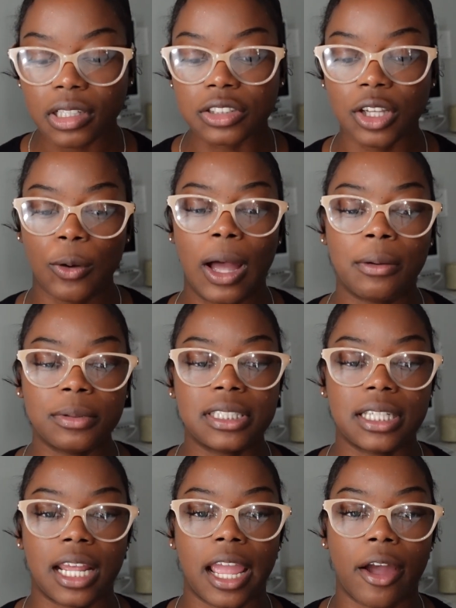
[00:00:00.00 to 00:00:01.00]
so I was
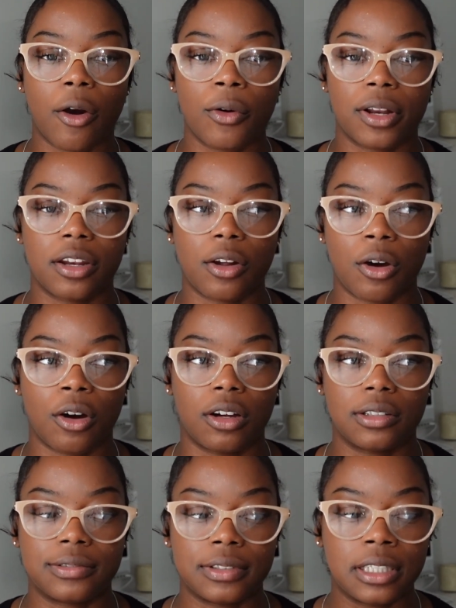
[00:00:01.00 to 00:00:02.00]
in a on and
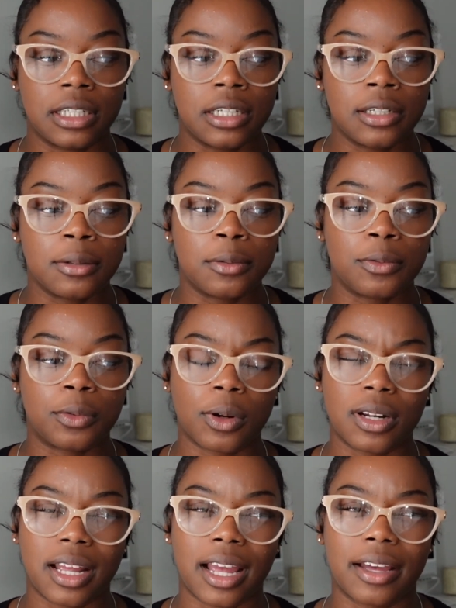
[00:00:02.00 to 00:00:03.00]
off
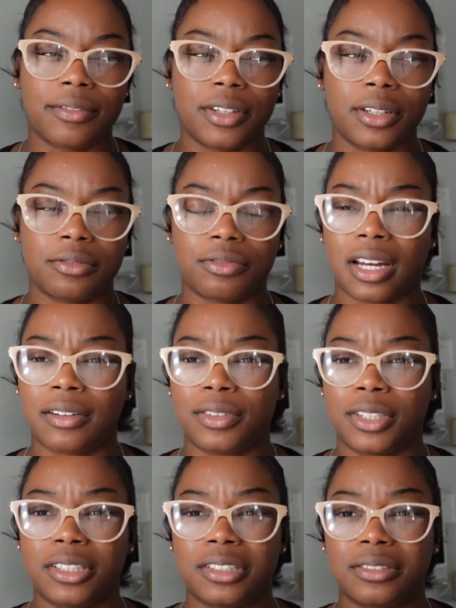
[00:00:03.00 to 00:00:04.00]
4.5 year, 5
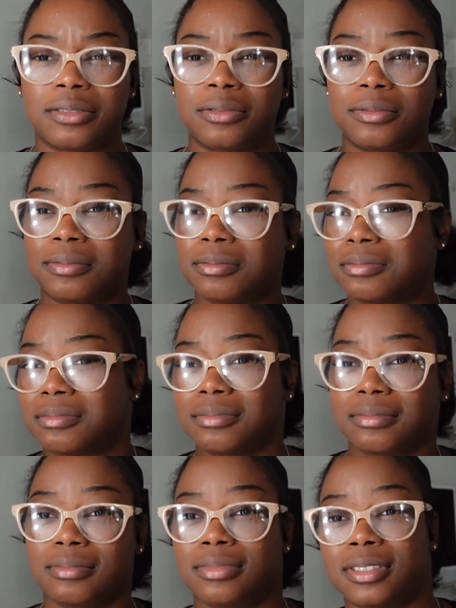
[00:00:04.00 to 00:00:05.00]
year,
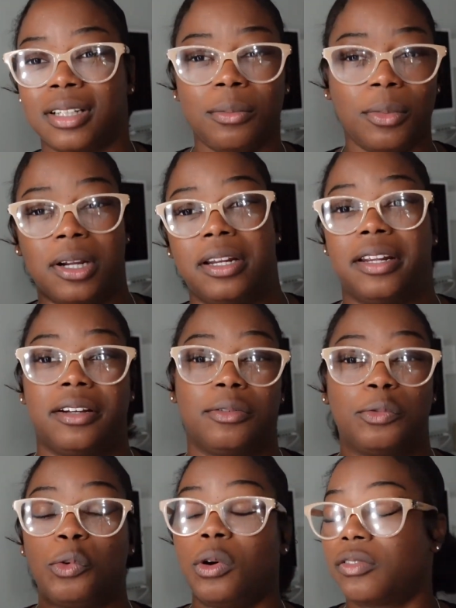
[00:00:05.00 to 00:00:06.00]
somewhere in there,
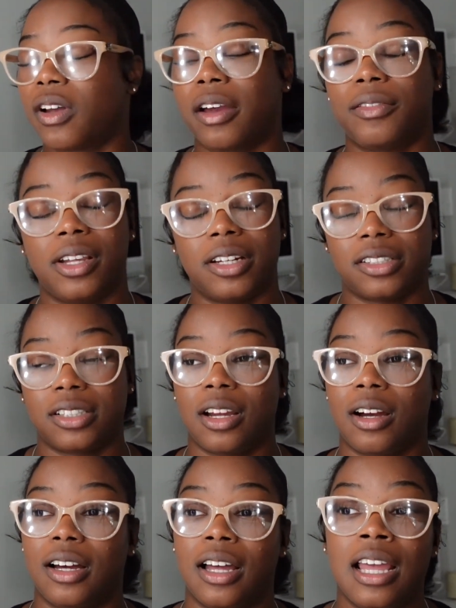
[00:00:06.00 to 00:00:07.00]
4 or 5 years,
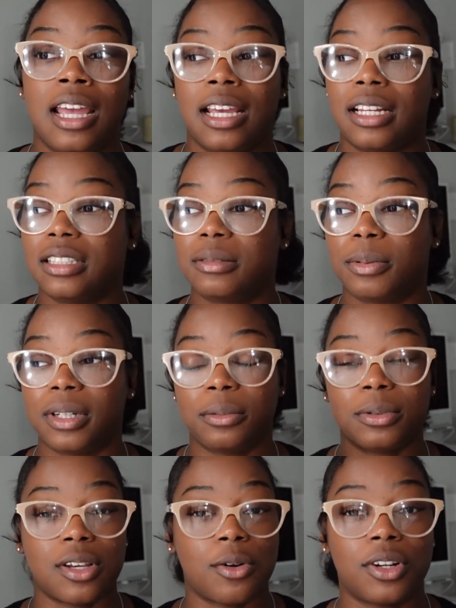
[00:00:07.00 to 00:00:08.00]
y'all. This, it
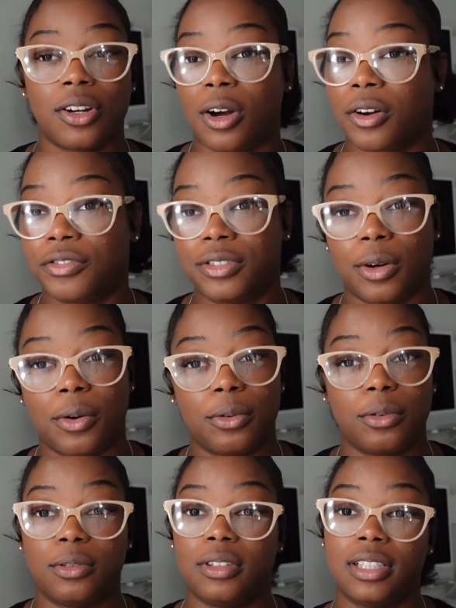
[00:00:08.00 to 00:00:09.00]
was on and off,
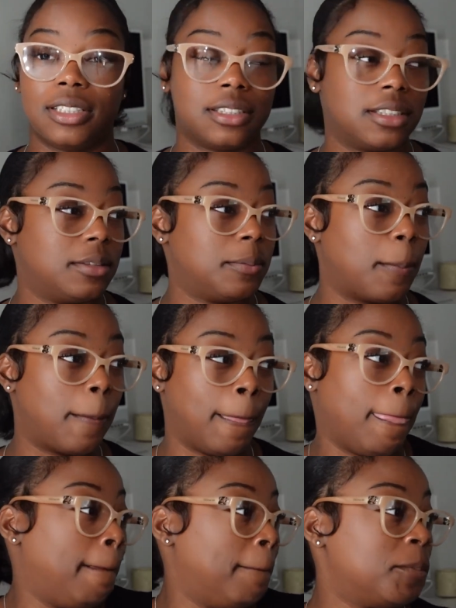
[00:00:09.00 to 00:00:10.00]
so listen,
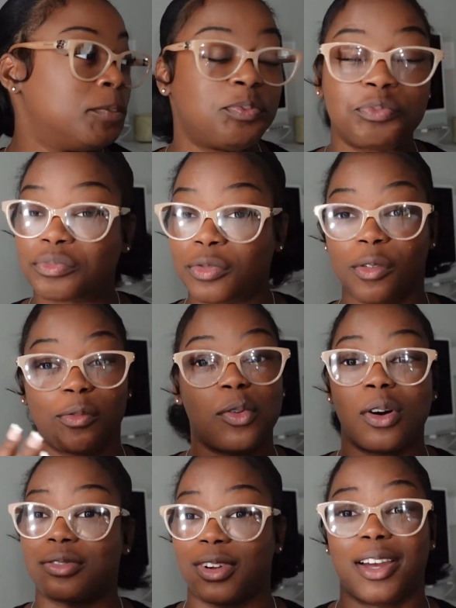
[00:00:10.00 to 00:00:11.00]

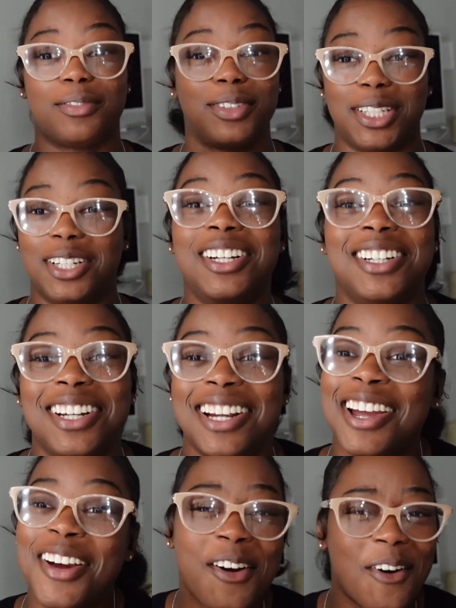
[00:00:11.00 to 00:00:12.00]
4 or 5 year
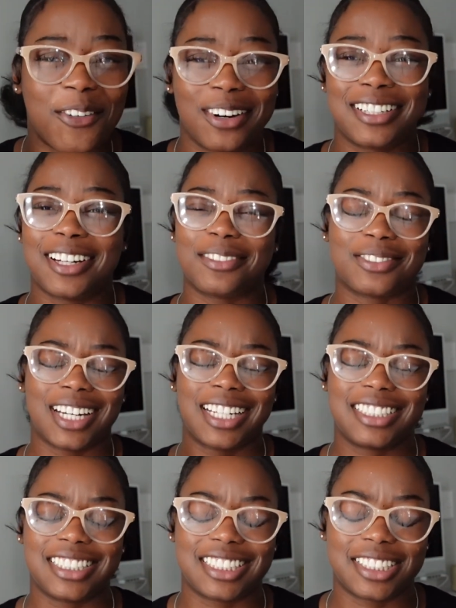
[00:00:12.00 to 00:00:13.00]
on and off
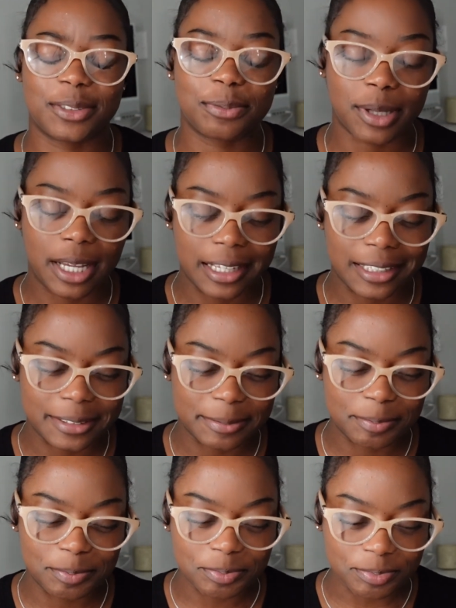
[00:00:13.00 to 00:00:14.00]
relationship.
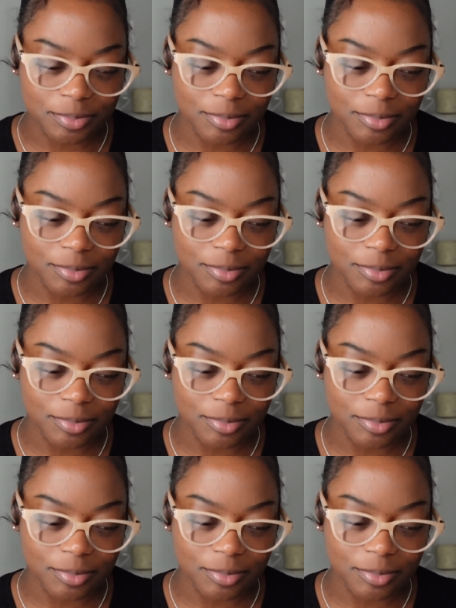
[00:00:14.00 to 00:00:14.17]
And